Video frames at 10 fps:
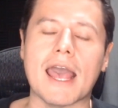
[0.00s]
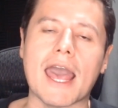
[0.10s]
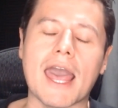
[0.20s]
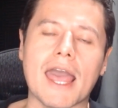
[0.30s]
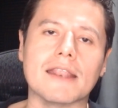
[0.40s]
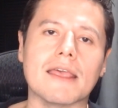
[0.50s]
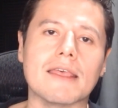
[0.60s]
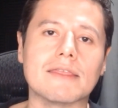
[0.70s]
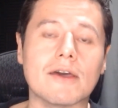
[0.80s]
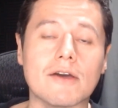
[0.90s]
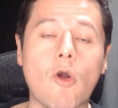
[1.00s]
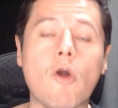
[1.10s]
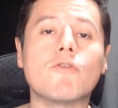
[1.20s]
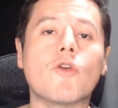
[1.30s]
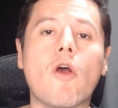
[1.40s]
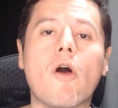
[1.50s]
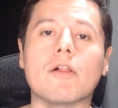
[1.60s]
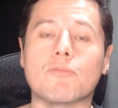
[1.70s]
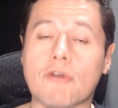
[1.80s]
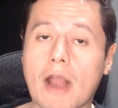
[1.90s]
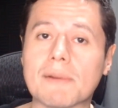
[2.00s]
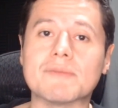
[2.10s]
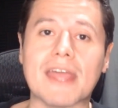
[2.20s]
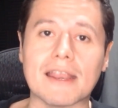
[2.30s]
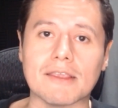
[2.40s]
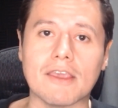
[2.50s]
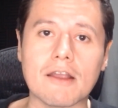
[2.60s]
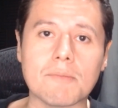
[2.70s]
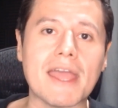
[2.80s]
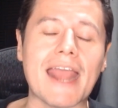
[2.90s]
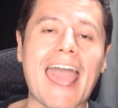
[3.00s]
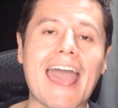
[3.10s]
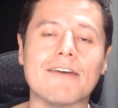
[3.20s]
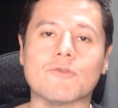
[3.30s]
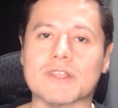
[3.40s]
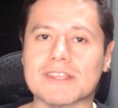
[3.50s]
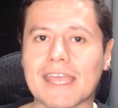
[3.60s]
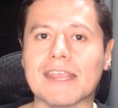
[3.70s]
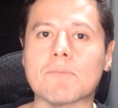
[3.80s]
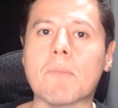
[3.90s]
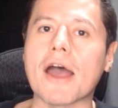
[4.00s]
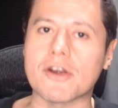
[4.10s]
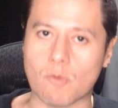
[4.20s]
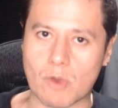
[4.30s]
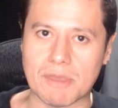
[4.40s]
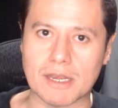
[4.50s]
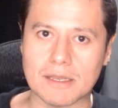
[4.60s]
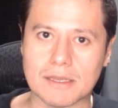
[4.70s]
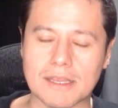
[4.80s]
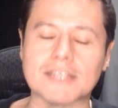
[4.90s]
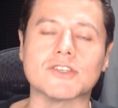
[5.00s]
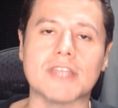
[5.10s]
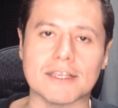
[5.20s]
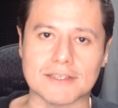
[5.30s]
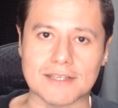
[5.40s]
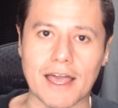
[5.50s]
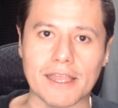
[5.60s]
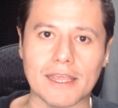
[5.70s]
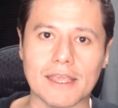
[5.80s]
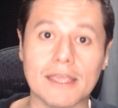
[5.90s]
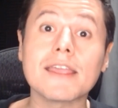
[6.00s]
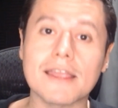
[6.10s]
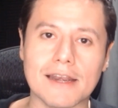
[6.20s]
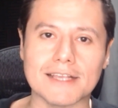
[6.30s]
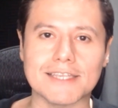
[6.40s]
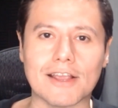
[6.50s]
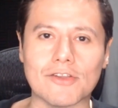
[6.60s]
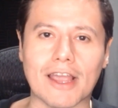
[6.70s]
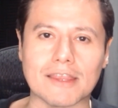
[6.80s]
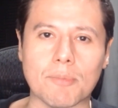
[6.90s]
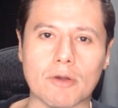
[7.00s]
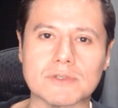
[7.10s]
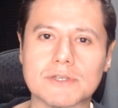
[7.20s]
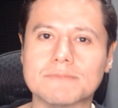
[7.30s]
and the overall problem that young men have with dating modern women in today's society. Let's take a look at the post.